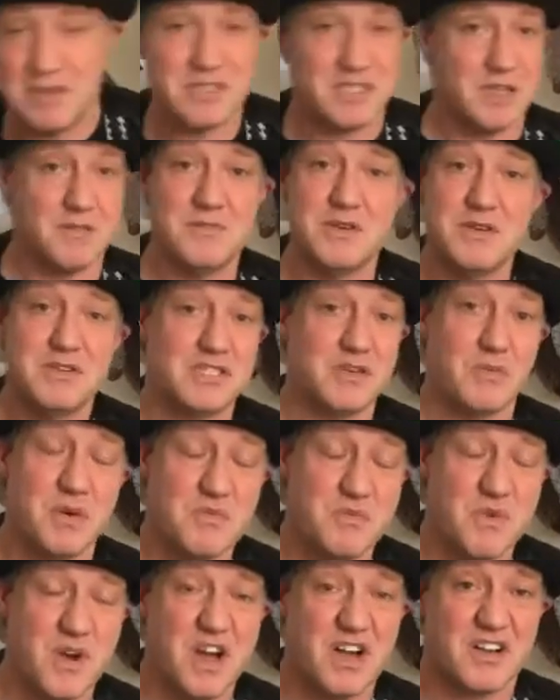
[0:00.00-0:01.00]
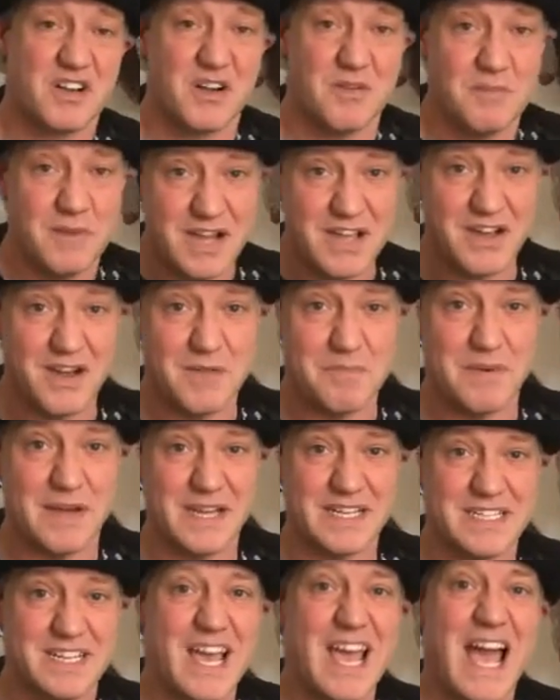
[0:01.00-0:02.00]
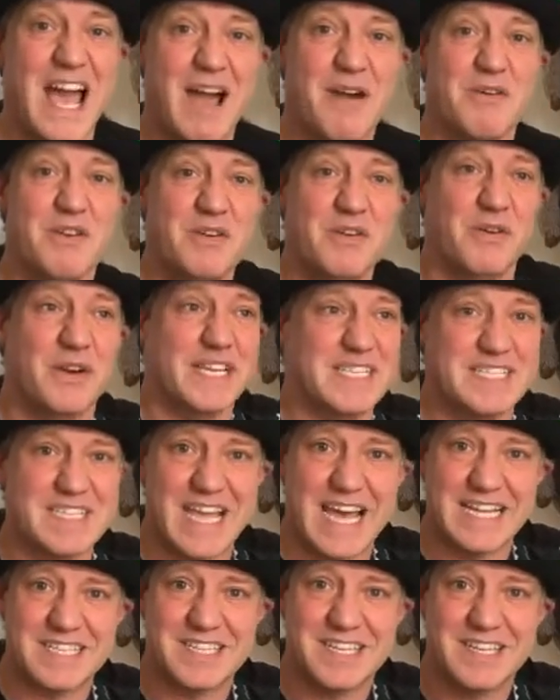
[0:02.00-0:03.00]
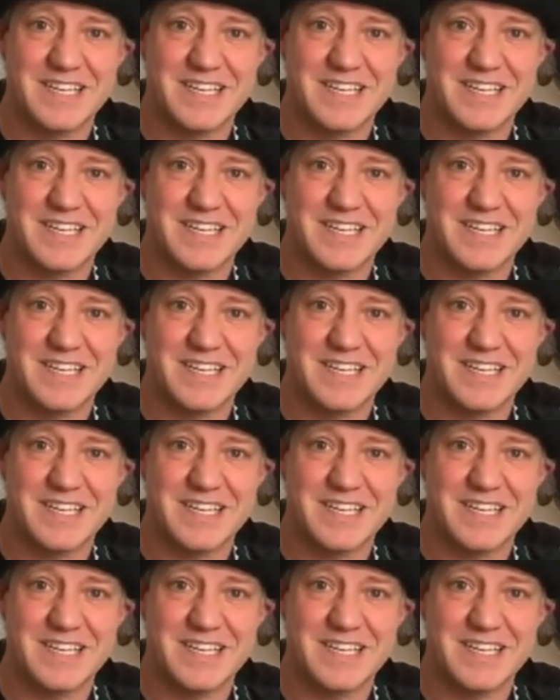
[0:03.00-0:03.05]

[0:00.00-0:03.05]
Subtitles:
music wouldn't work on my iPad. How annoying is that?